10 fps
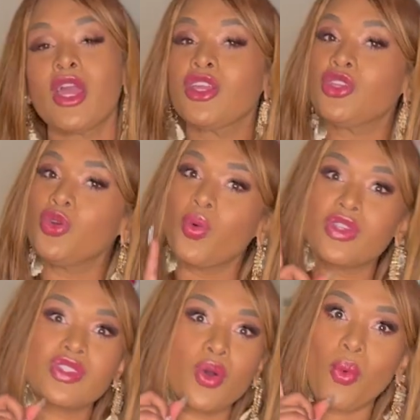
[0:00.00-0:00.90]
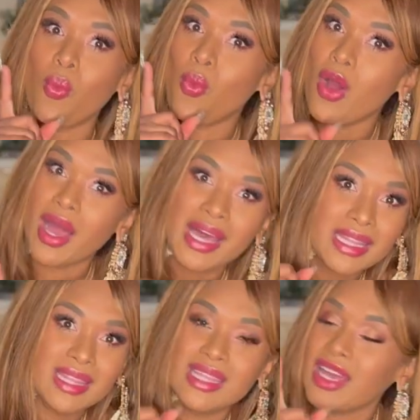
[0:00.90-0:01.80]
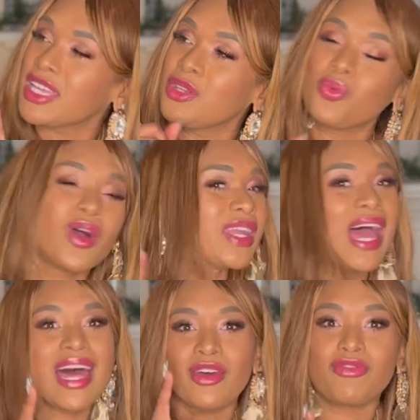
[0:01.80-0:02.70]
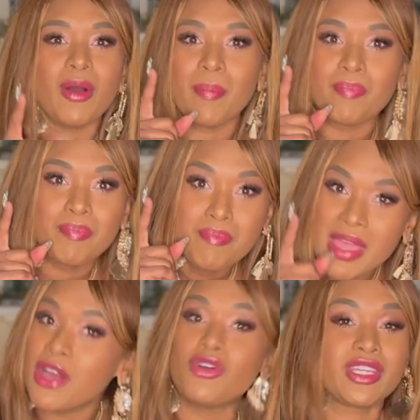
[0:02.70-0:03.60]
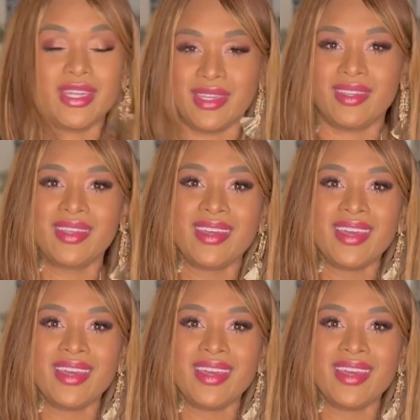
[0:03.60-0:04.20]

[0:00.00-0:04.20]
you was the one lucky one out of a million